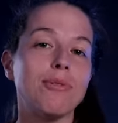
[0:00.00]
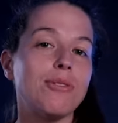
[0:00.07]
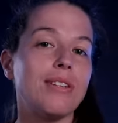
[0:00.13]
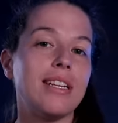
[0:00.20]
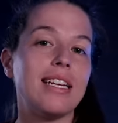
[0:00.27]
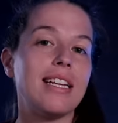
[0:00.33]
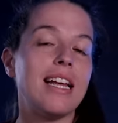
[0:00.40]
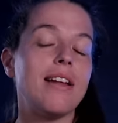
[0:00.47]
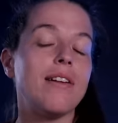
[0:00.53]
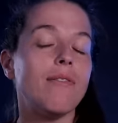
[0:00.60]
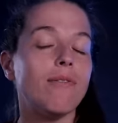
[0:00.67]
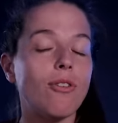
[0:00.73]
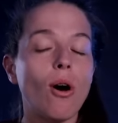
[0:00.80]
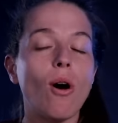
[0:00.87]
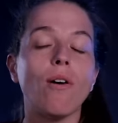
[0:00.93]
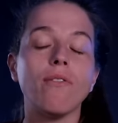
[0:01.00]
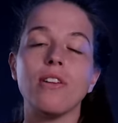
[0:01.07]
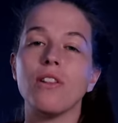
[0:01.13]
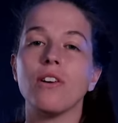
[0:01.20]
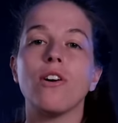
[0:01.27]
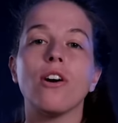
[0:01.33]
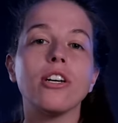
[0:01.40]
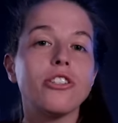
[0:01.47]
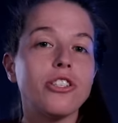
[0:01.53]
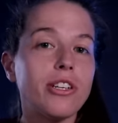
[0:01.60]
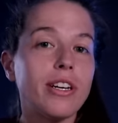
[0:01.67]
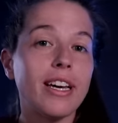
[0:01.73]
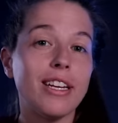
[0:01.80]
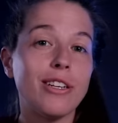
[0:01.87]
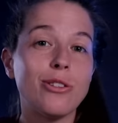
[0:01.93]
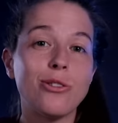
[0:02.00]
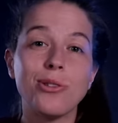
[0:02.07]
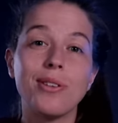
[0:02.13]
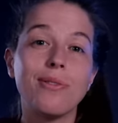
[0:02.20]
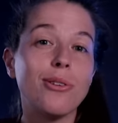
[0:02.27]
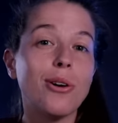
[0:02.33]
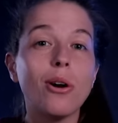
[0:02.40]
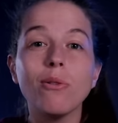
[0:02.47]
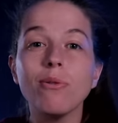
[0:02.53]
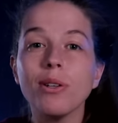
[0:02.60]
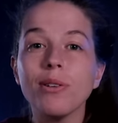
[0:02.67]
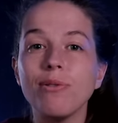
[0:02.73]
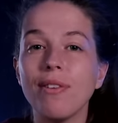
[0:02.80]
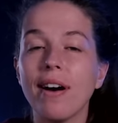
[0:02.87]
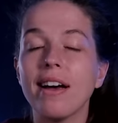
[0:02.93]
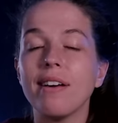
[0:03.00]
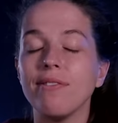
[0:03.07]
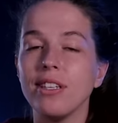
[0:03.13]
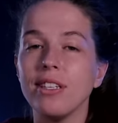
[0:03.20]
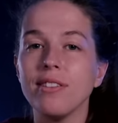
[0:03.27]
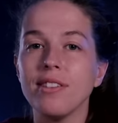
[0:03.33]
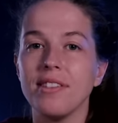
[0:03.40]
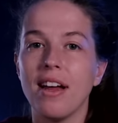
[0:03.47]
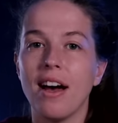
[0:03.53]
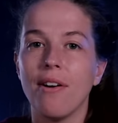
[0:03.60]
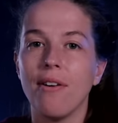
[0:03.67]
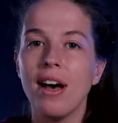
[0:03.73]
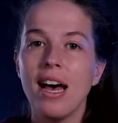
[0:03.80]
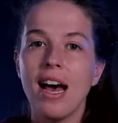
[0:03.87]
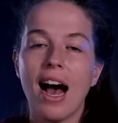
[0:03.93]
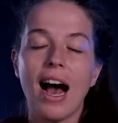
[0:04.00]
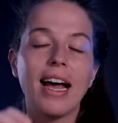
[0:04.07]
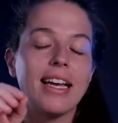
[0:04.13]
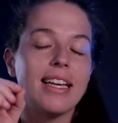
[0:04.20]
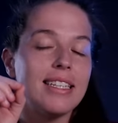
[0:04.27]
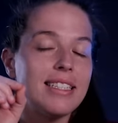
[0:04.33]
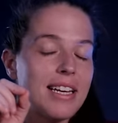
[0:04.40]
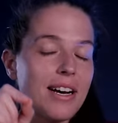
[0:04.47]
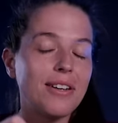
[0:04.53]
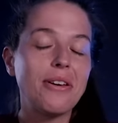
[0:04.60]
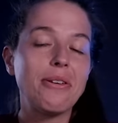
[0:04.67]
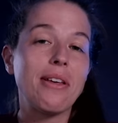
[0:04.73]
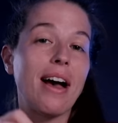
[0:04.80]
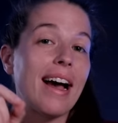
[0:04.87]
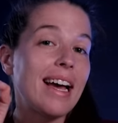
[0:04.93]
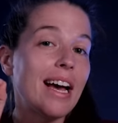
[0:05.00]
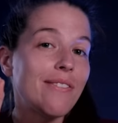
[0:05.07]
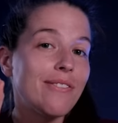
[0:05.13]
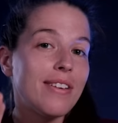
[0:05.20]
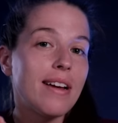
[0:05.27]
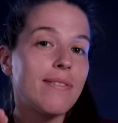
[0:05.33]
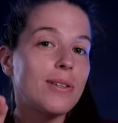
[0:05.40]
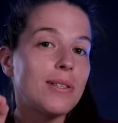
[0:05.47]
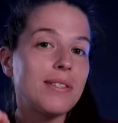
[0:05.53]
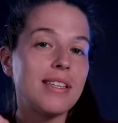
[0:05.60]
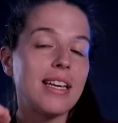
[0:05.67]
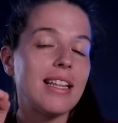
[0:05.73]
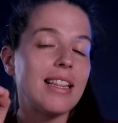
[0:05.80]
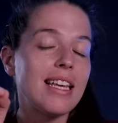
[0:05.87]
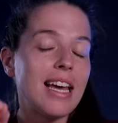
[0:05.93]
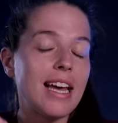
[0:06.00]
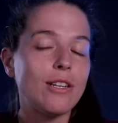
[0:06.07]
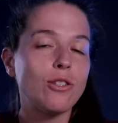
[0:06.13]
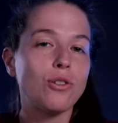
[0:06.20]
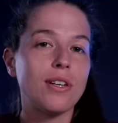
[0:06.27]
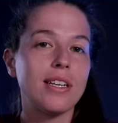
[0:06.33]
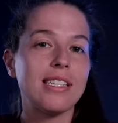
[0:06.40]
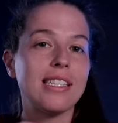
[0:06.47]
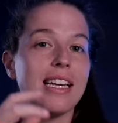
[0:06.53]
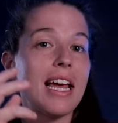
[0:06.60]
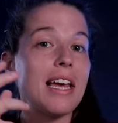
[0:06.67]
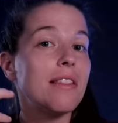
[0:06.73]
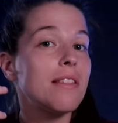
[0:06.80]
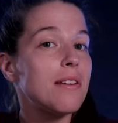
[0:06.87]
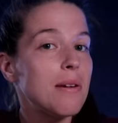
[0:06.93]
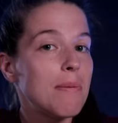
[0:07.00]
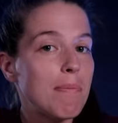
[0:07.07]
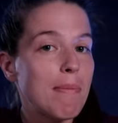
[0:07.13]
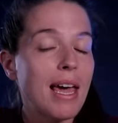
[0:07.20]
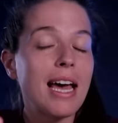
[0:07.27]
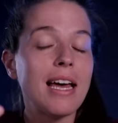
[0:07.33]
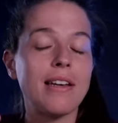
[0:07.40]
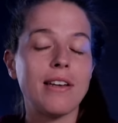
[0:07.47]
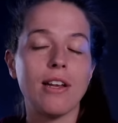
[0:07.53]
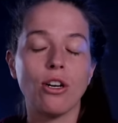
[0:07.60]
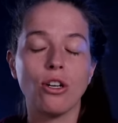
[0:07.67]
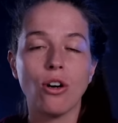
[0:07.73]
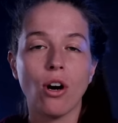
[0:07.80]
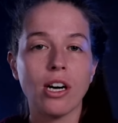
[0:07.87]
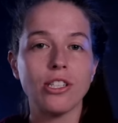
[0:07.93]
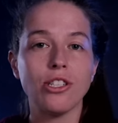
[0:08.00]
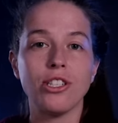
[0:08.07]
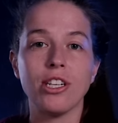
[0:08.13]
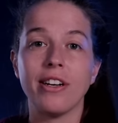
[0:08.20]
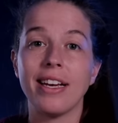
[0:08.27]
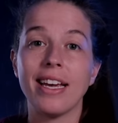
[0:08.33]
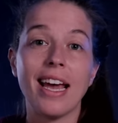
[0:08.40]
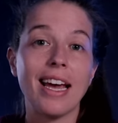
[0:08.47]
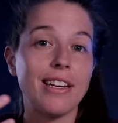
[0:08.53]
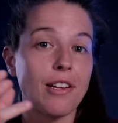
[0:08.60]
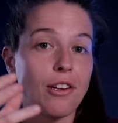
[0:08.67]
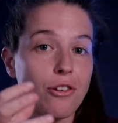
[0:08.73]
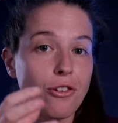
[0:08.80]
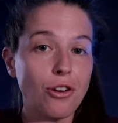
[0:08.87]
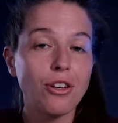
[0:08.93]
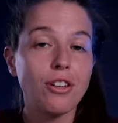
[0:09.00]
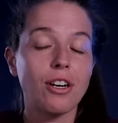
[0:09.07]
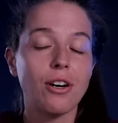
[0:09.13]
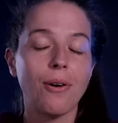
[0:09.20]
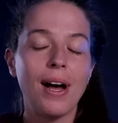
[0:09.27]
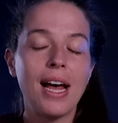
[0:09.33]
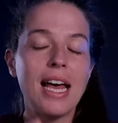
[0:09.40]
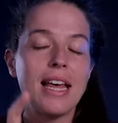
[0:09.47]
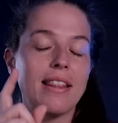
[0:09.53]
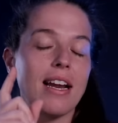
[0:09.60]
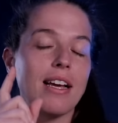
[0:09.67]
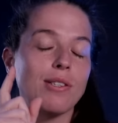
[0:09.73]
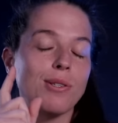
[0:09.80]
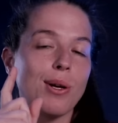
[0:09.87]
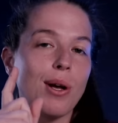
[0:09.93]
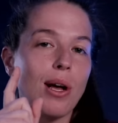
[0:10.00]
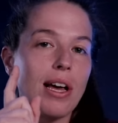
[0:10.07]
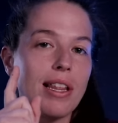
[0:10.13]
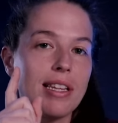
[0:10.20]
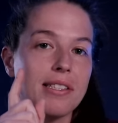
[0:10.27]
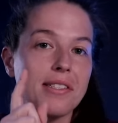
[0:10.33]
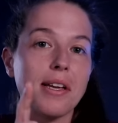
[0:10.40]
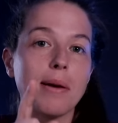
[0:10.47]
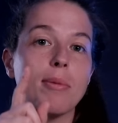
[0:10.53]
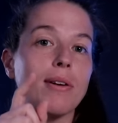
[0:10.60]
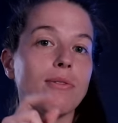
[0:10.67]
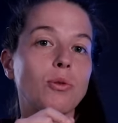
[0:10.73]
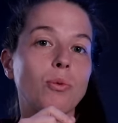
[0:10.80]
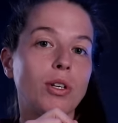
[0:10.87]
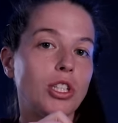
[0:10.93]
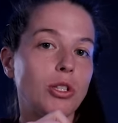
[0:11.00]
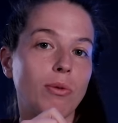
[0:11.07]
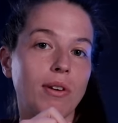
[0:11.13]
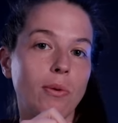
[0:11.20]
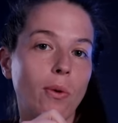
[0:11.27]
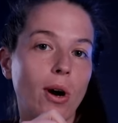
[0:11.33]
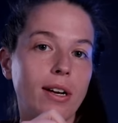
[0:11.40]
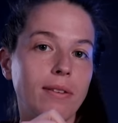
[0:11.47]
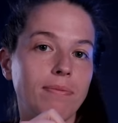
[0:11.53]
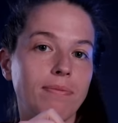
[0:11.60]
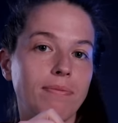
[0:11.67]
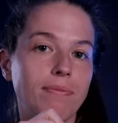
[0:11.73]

rooted and involved in the car sharing industry for over five years now, I can tell you that I have never seen the interest and the demand in car sharing and in Turo that I saw in the summer of 2021.